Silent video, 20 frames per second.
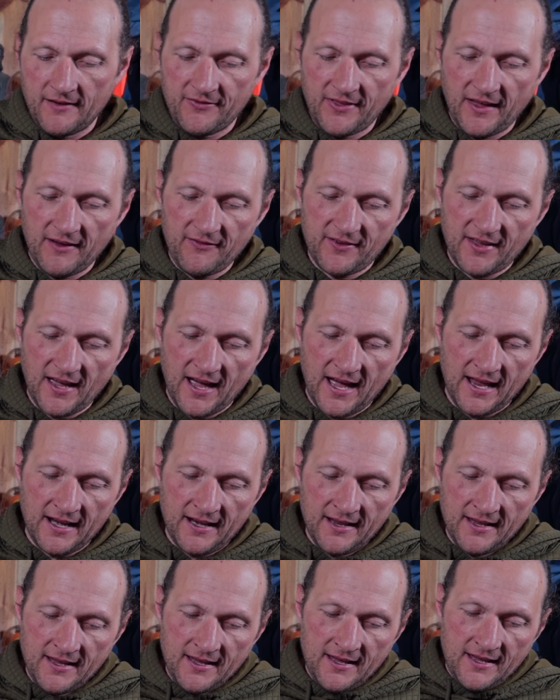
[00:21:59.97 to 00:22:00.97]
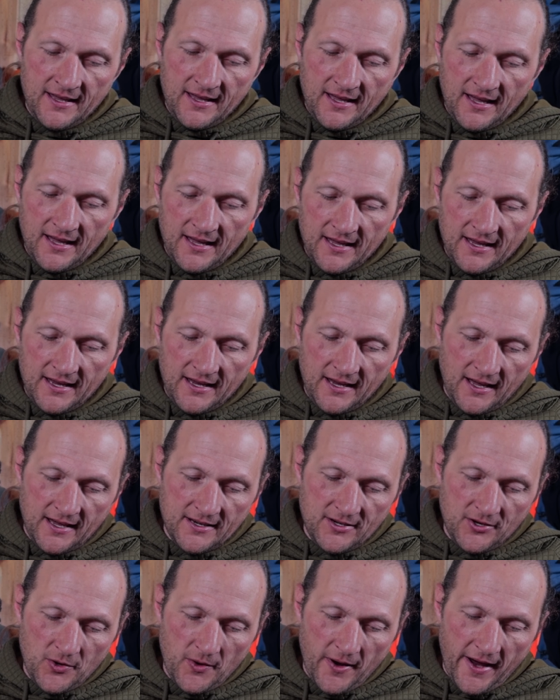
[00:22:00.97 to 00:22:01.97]
They've got
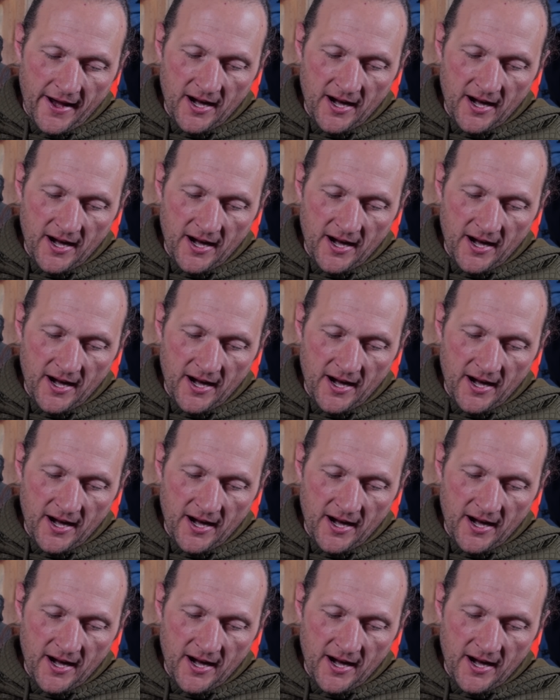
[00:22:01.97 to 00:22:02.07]
a new